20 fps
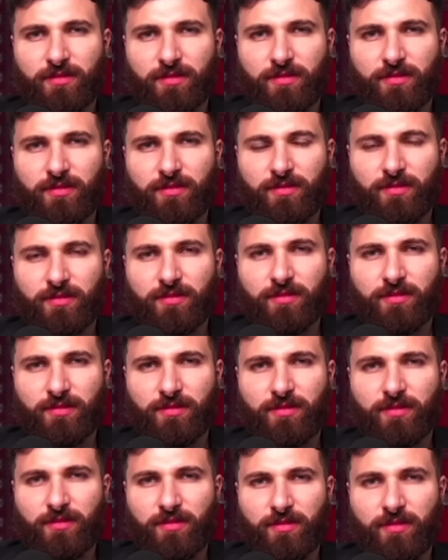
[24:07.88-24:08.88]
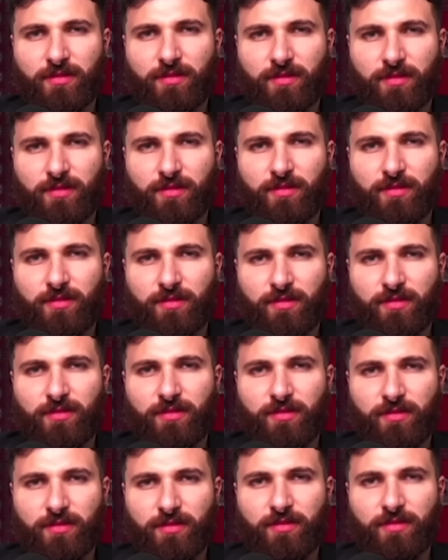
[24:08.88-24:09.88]

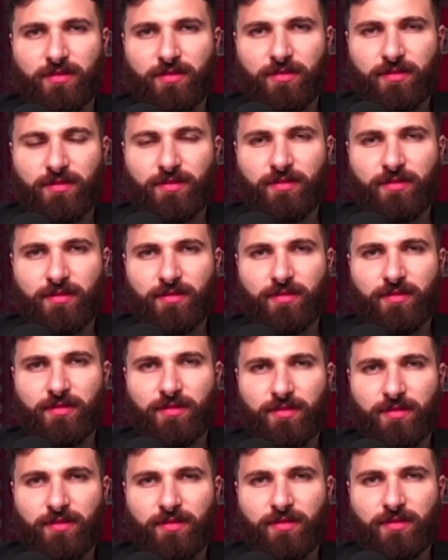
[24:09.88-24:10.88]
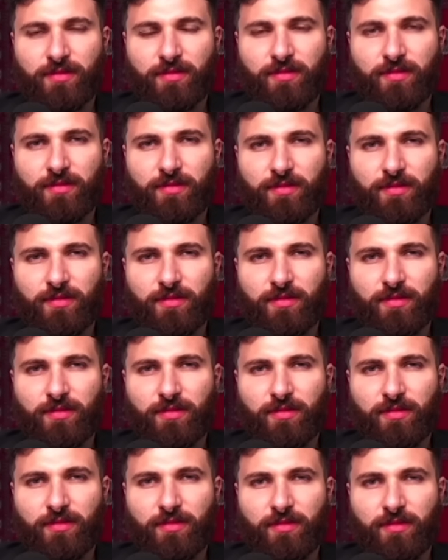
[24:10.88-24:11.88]

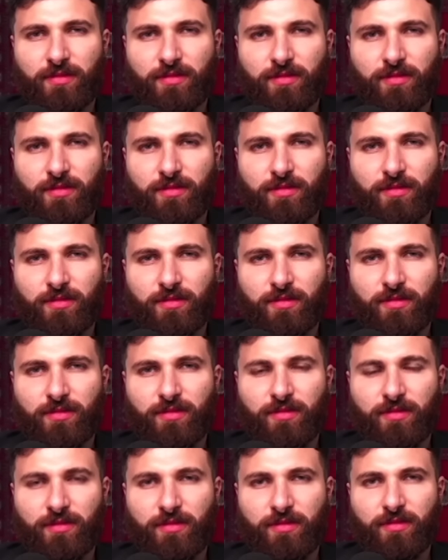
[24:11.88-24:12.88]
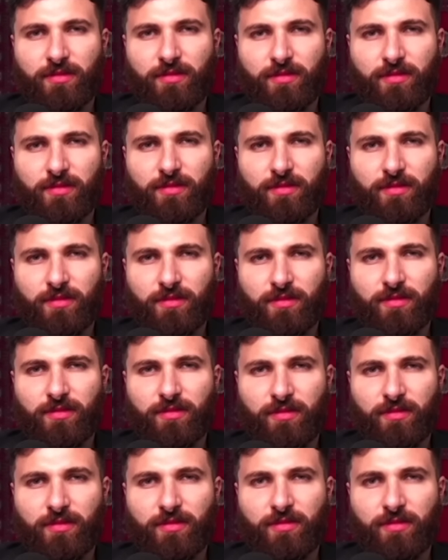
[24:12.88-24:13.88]

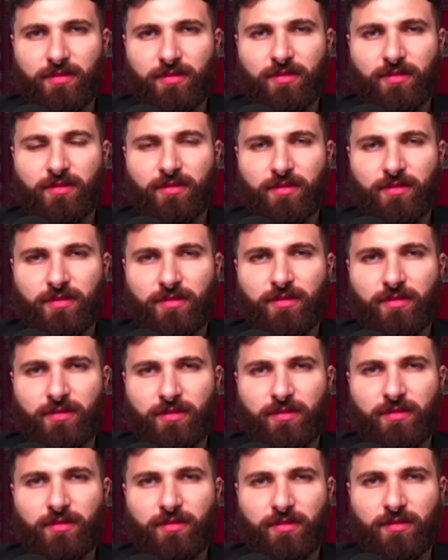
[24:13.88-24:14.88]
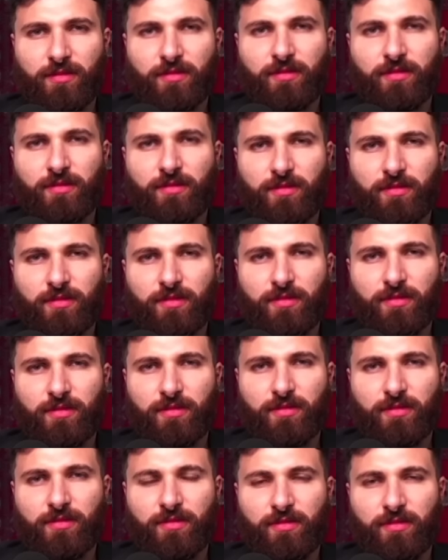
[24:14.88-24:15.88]
(not speaking)